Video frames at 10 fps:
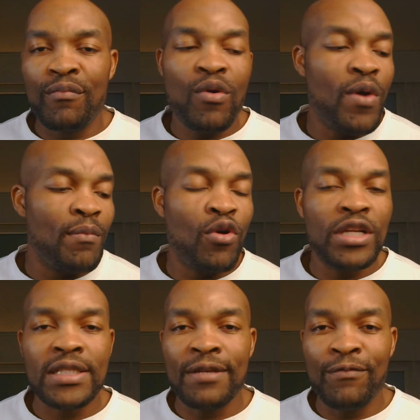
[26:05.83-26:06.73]
but when money
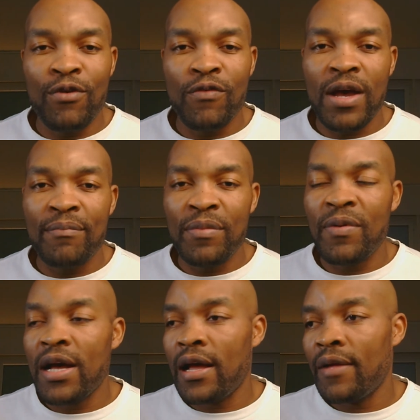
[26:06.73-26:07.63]
is involved and people
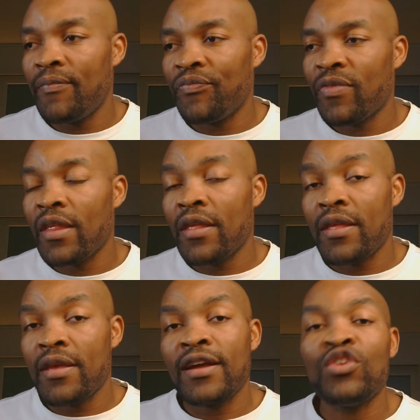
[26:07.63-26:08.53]
are
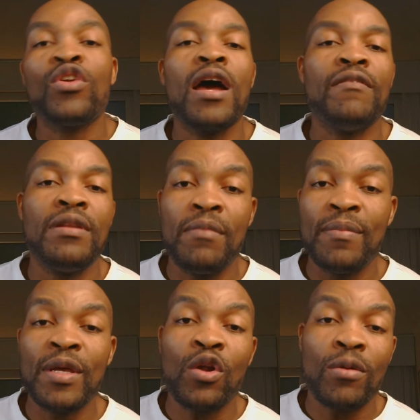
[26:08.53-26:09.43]
not having,
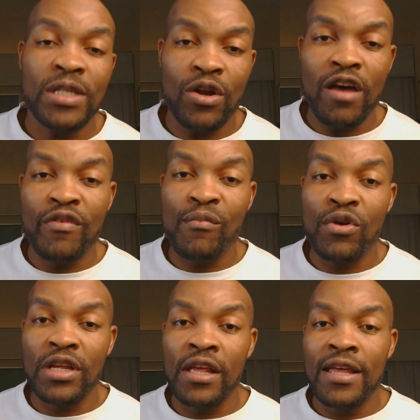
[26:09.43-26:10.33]
maybe clubs are not having
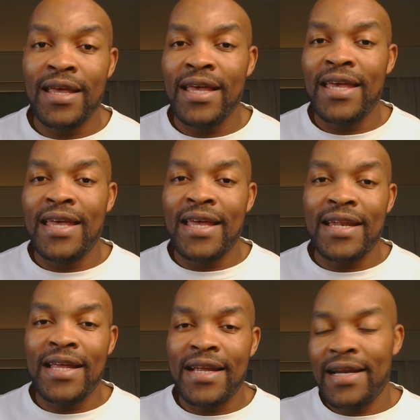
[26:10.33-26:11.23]
money,
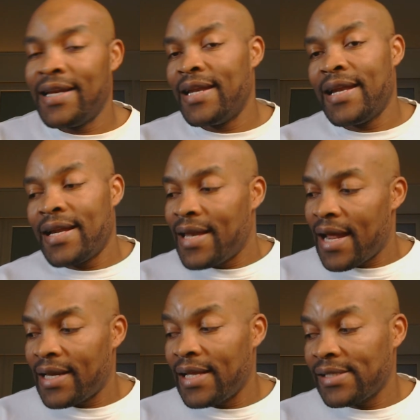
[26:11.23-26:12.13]
there
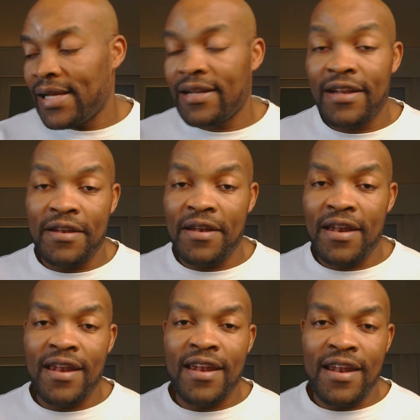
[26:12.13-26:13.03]
are things that
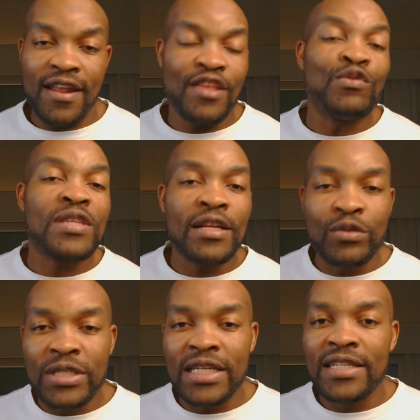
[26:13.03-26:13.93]
you start to
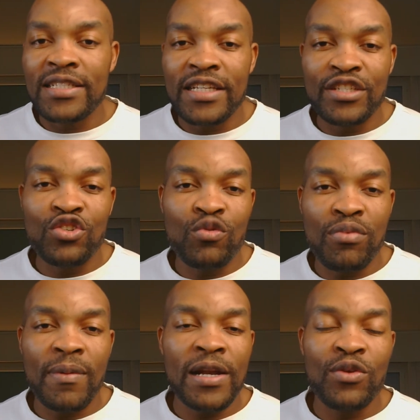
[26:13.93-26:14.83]
see in the changing room.
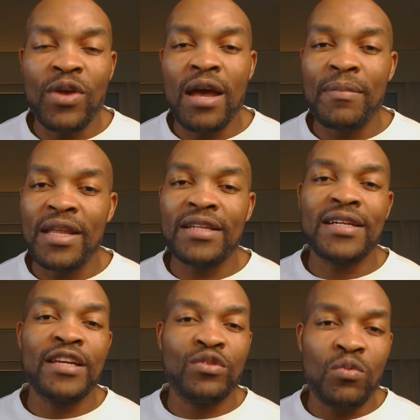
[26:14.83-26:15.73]
Probably they
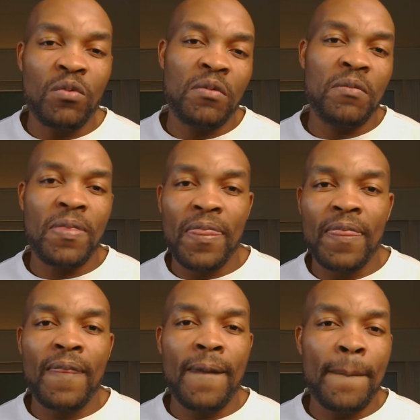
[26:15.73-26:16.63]
try to
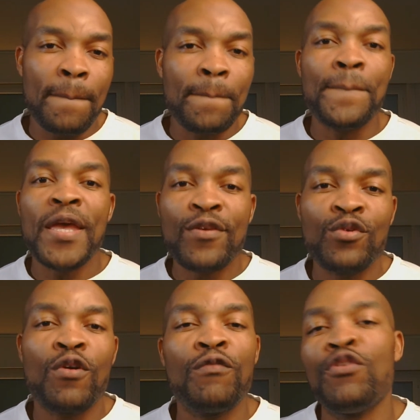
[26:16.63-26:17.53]
make you
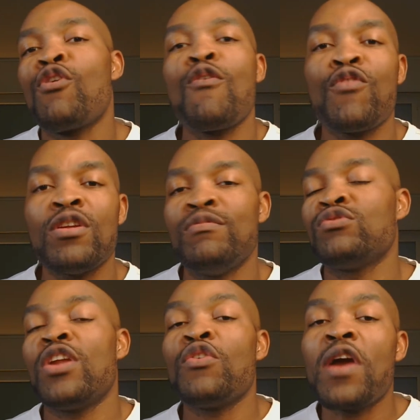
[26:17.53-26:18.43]
not feel comfortable so
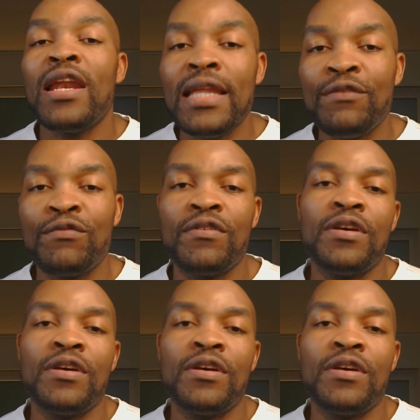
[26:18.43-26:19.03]
that you can leave.